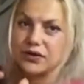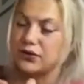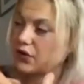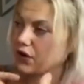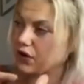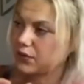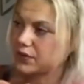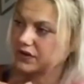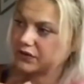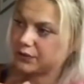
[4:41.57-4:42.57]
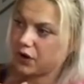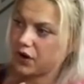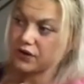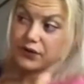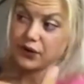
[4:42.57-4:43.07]
So talking with this
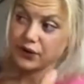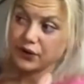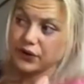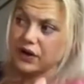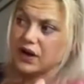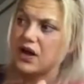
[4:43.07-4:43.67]
part of her